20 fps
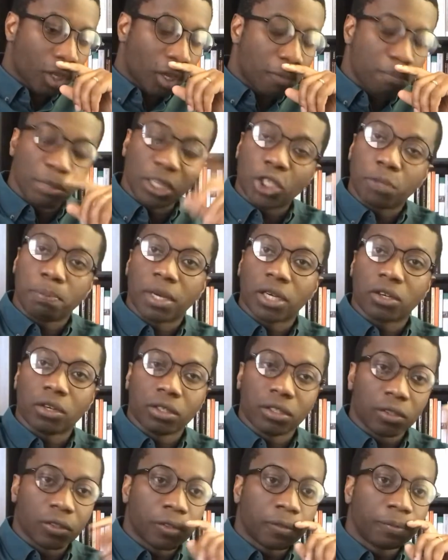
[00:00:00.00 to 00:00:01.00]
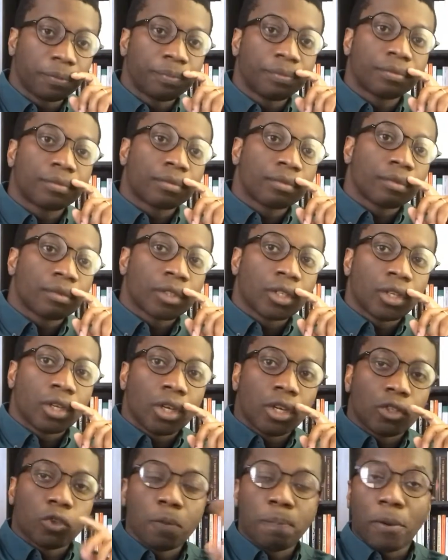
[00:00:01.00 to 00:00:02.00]
Mitch McConnell.
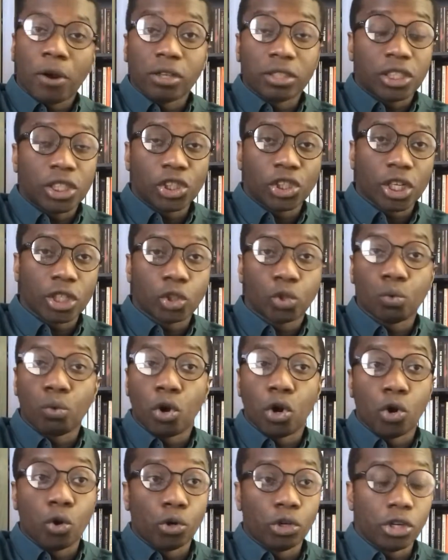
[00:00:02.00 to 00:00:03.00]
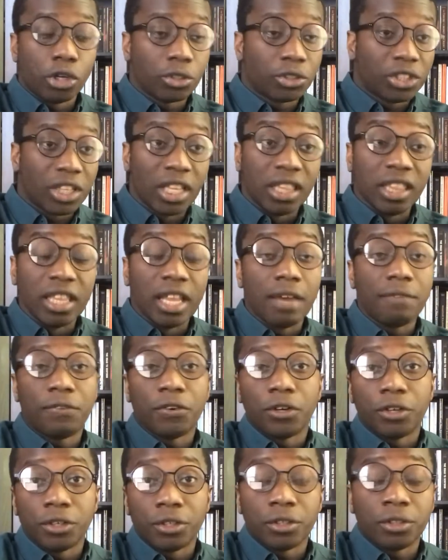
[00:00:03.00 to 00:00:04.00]
Two politicians who were lawyers. They
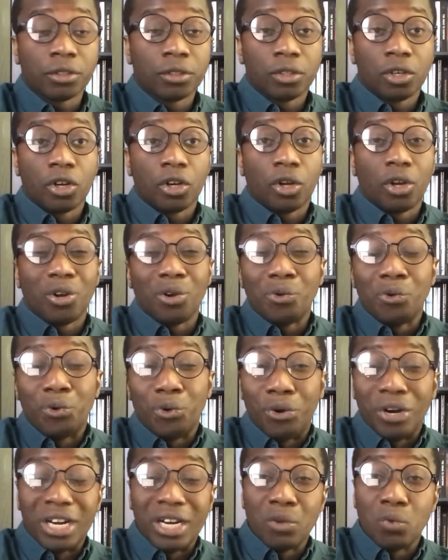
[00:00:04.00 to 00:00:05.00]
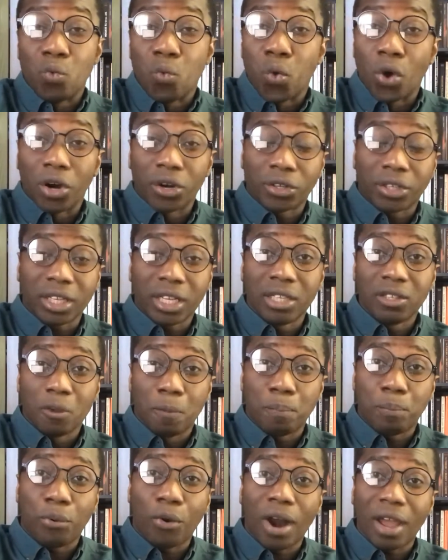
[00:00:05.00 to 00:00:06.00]
never really work in
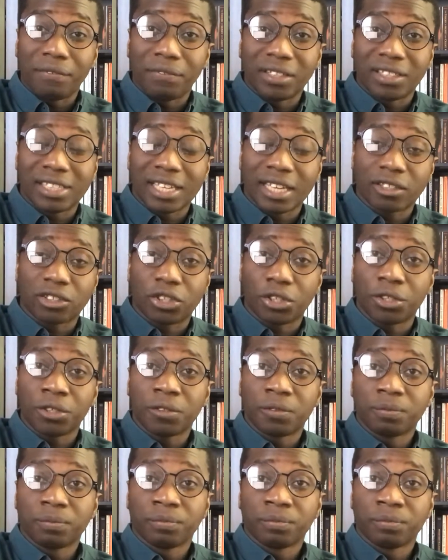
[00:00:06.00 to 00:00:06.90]
the private sector.